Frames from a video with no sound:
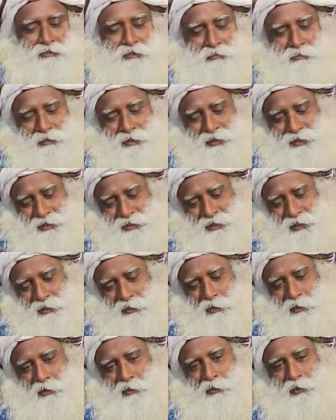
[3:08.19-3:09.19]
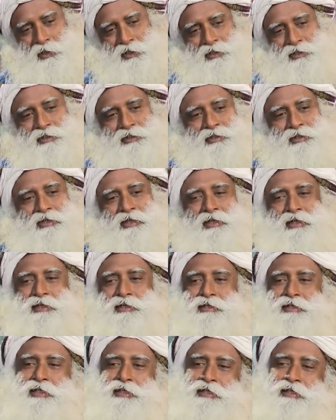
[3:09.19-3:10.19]
from this day onwards,
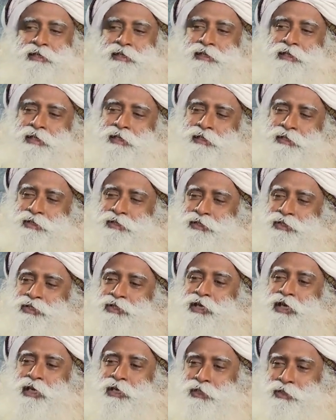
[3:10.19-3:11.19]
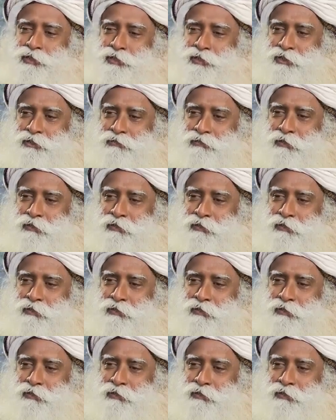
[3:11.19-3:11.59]
certain things change.